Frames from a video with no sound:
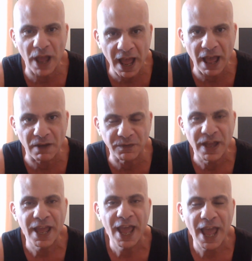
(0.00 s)
have
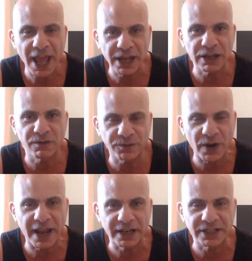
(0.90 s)
any
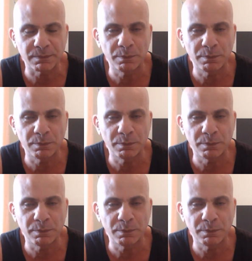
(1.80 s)
friends.